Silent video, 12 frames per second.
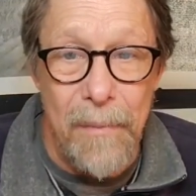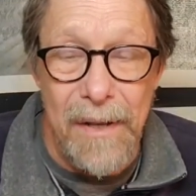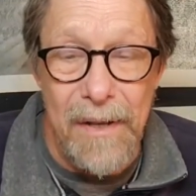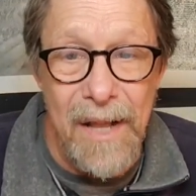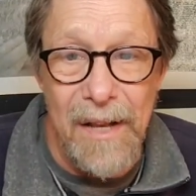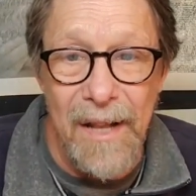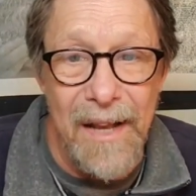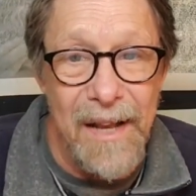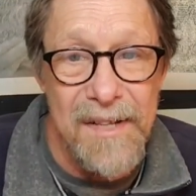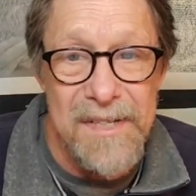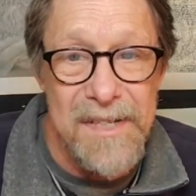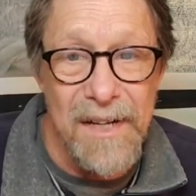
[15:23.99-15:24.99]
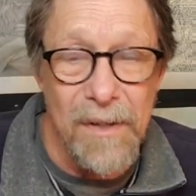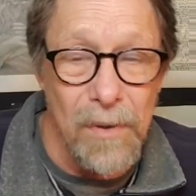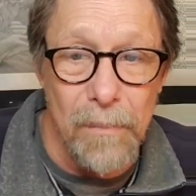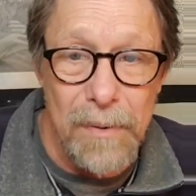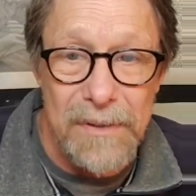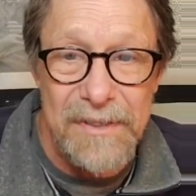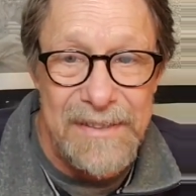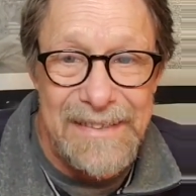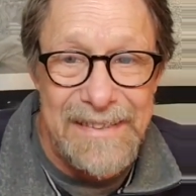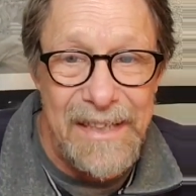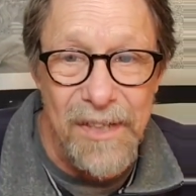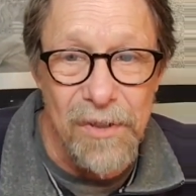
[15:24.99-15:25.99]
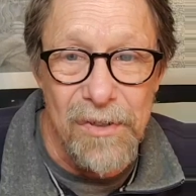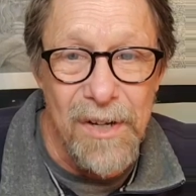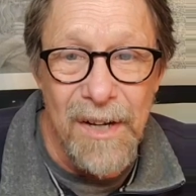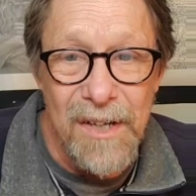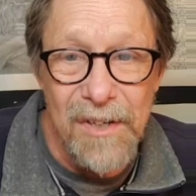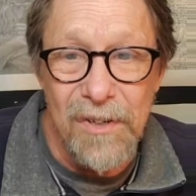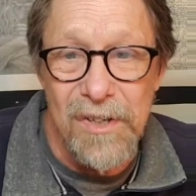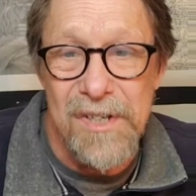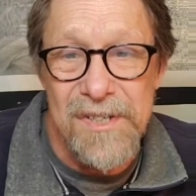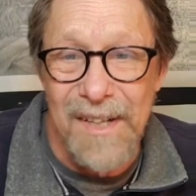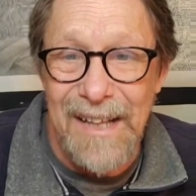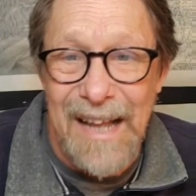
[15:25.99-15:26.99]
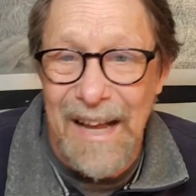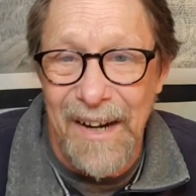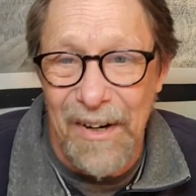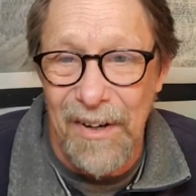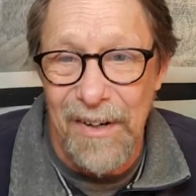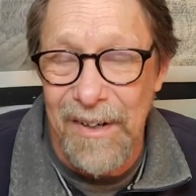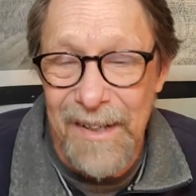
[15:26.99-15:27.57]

And, and a cynical person said, you're, you're just a liar.